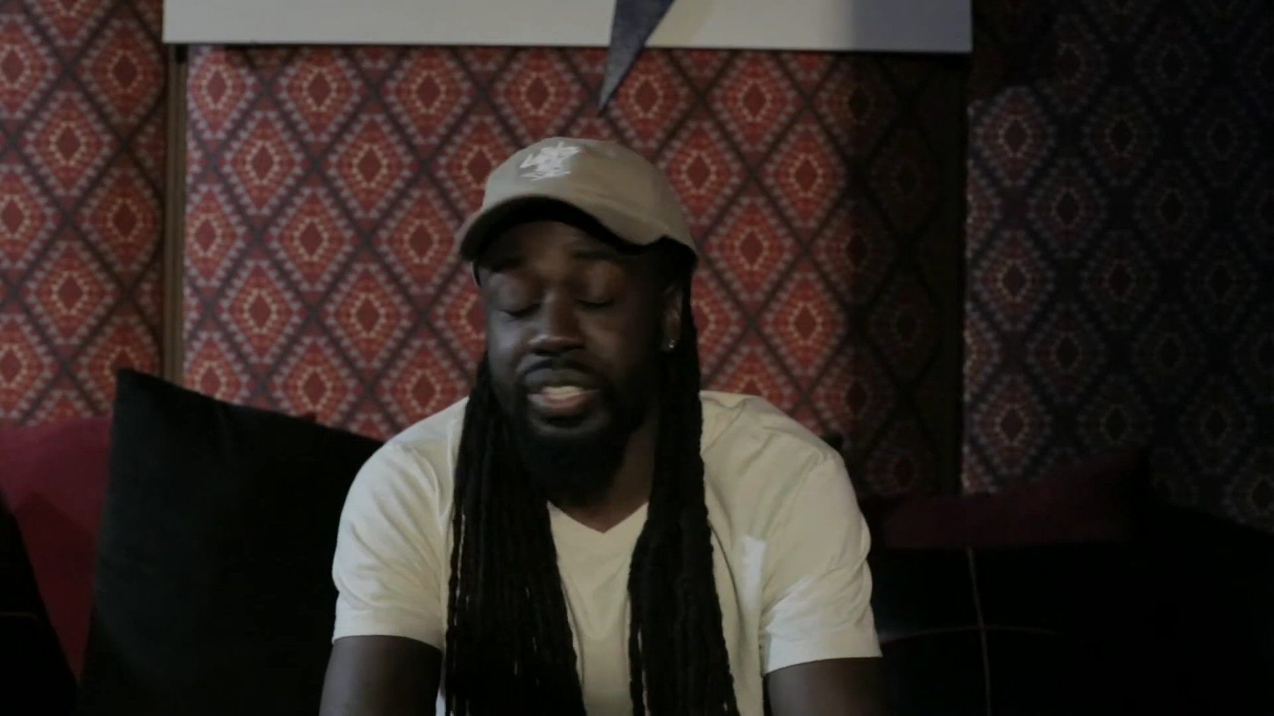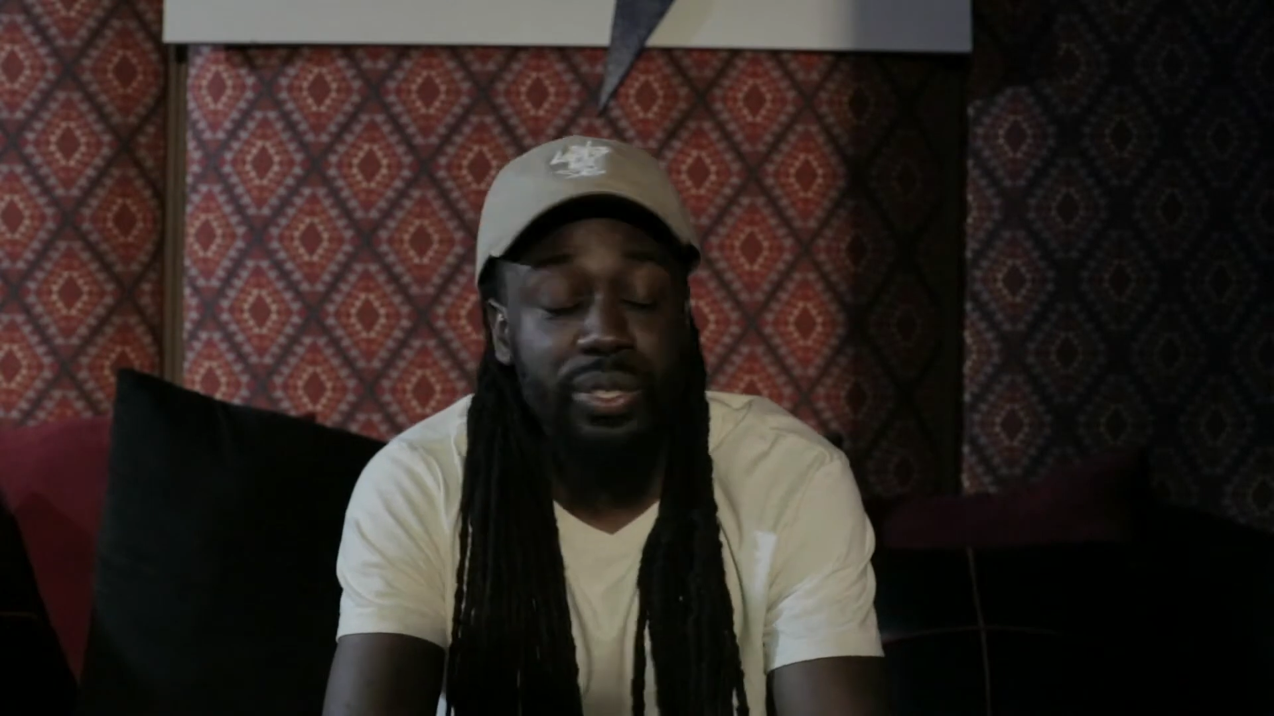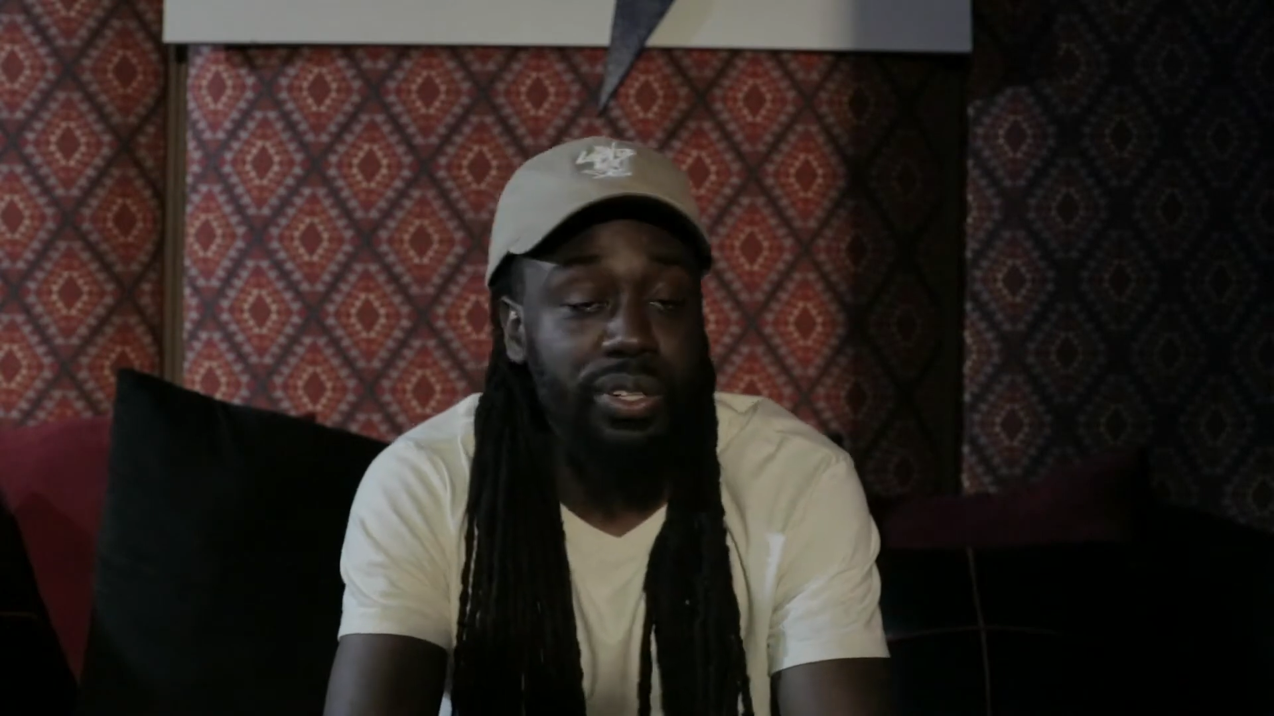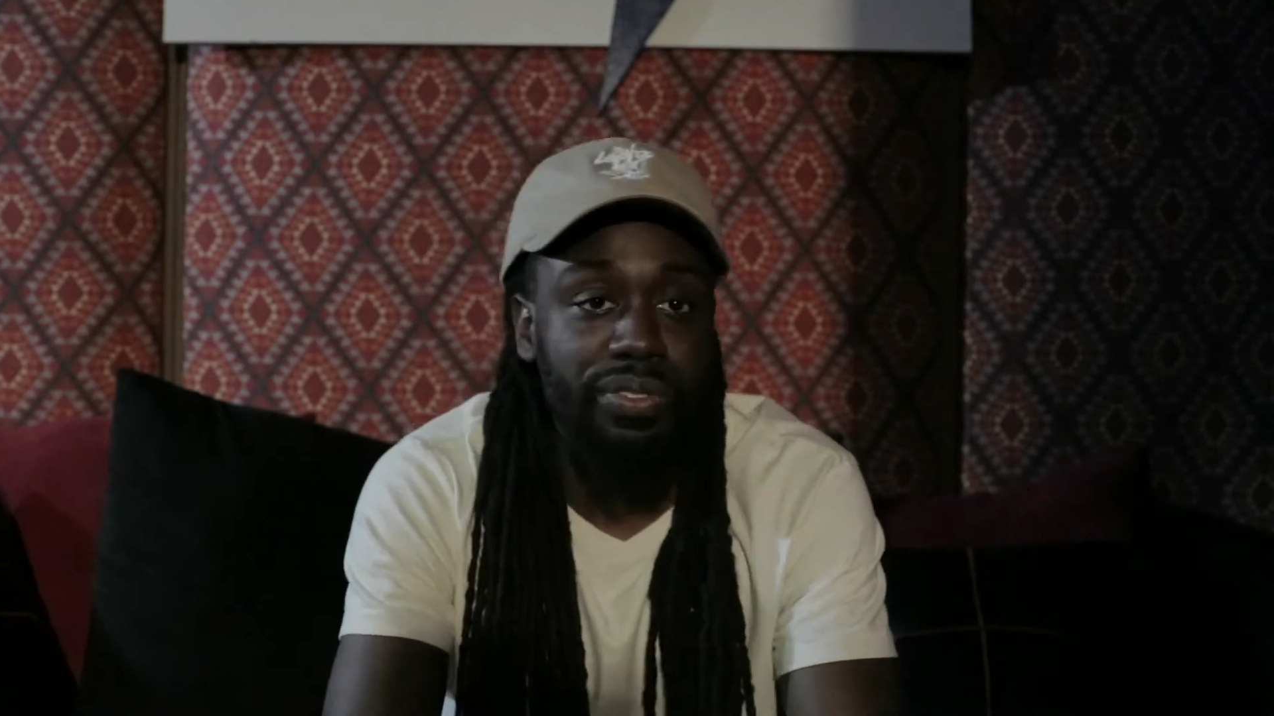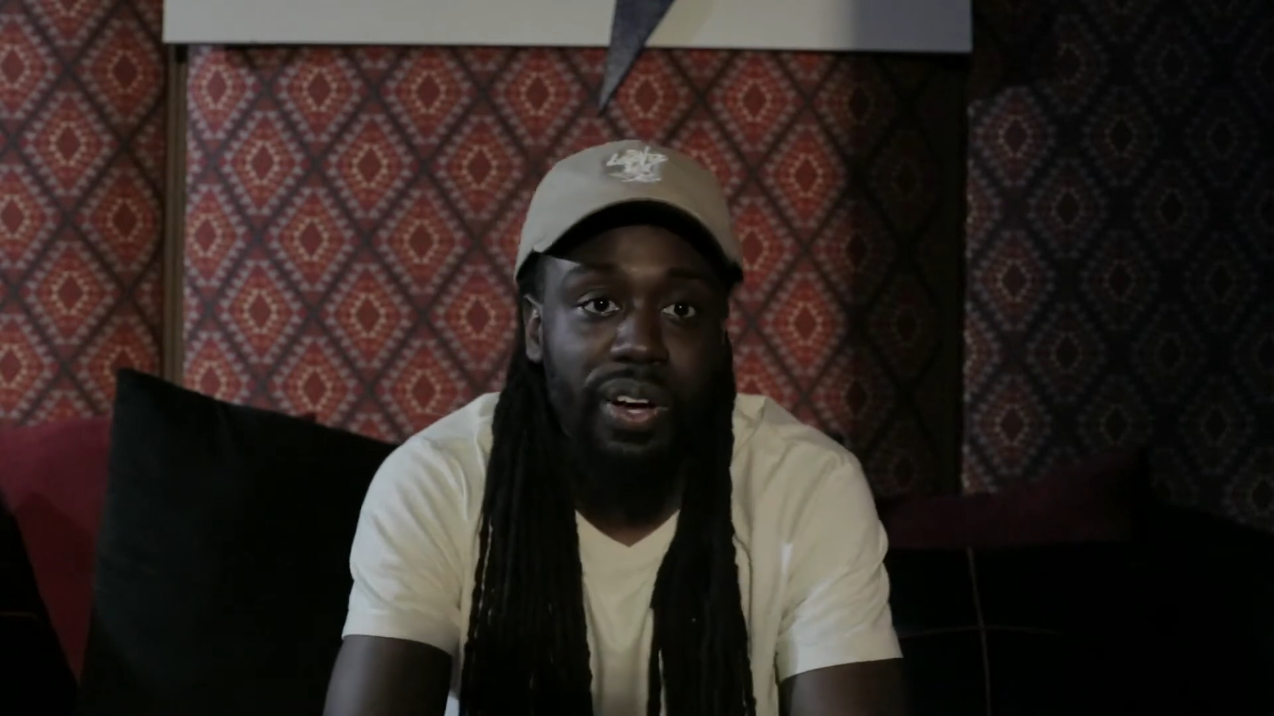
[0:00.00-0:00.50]

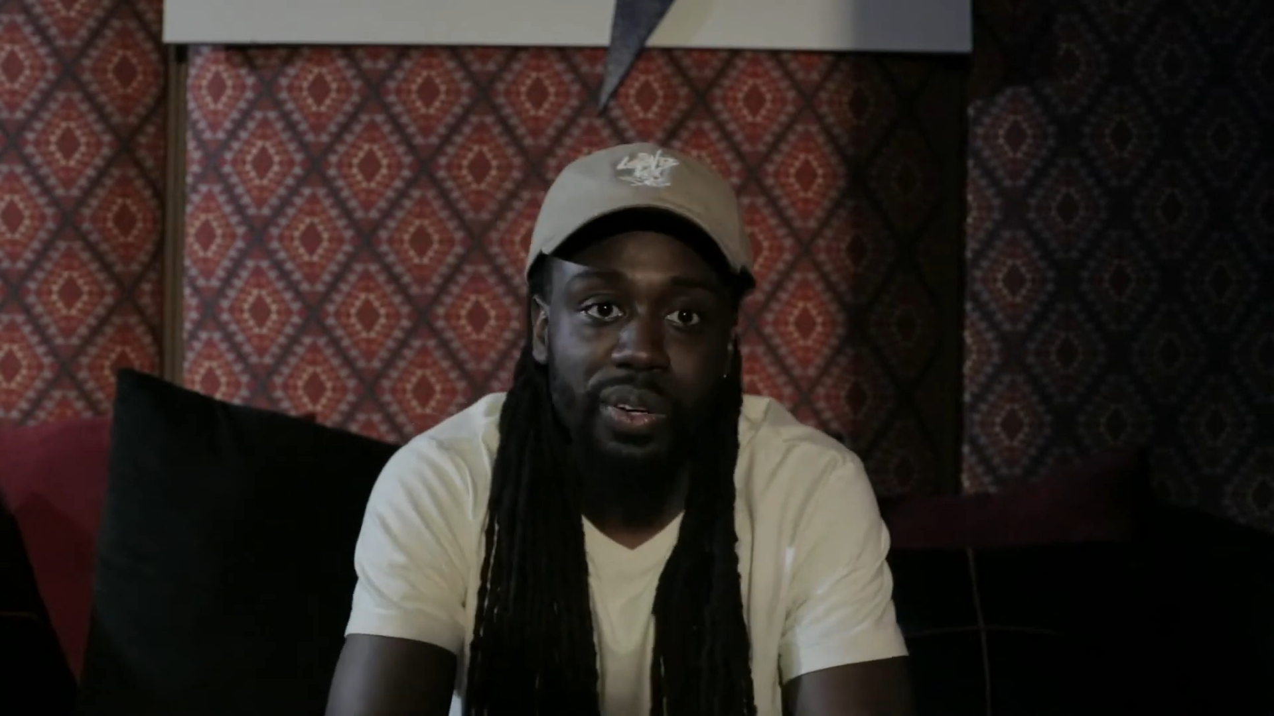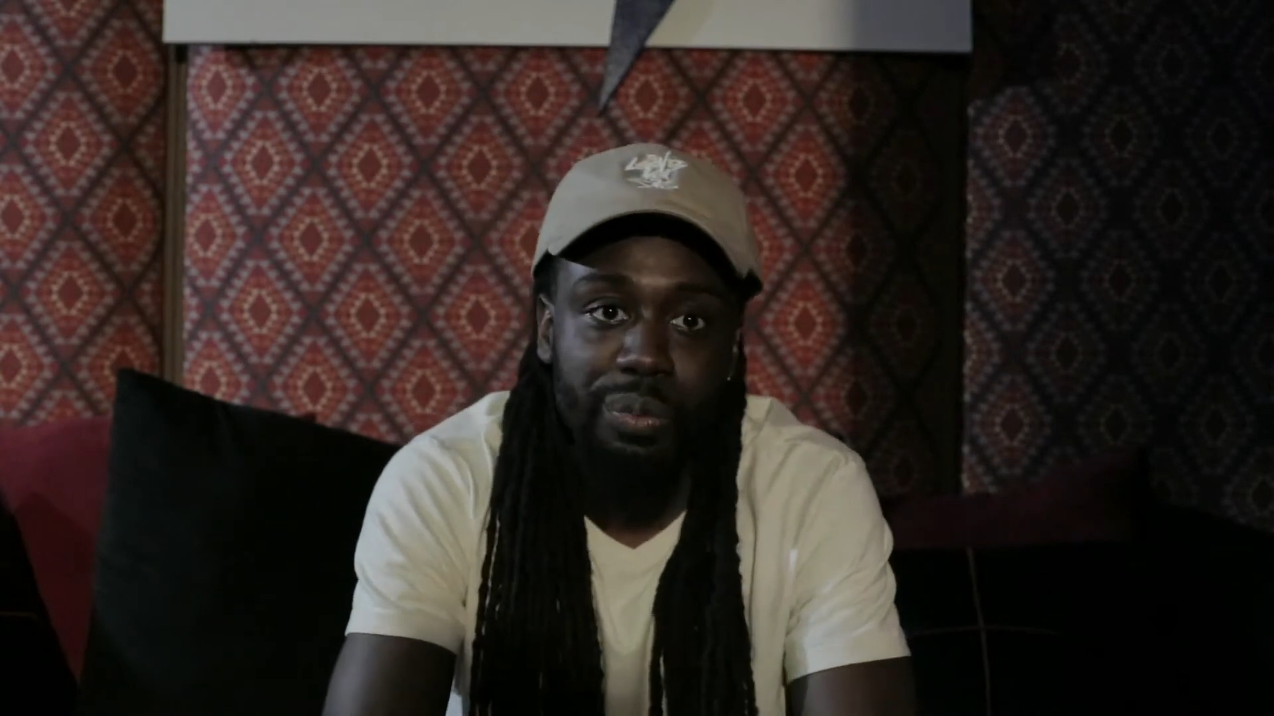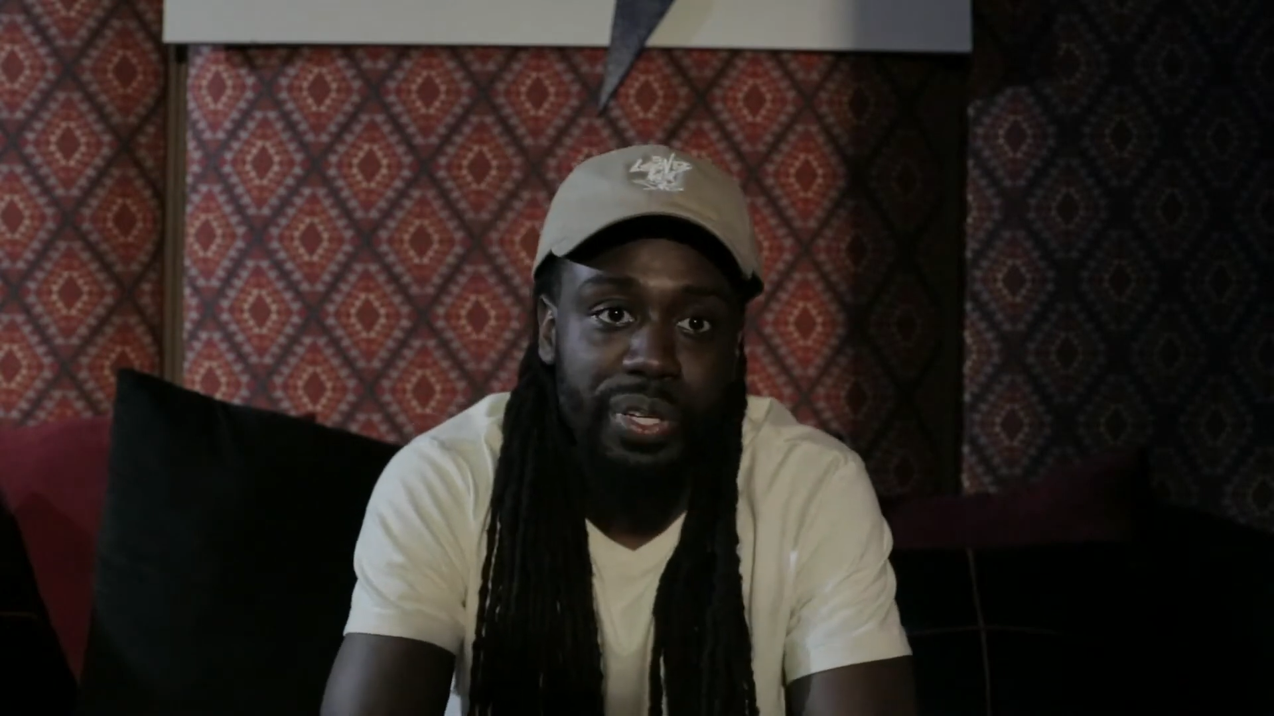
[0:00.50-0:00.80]
sure to follow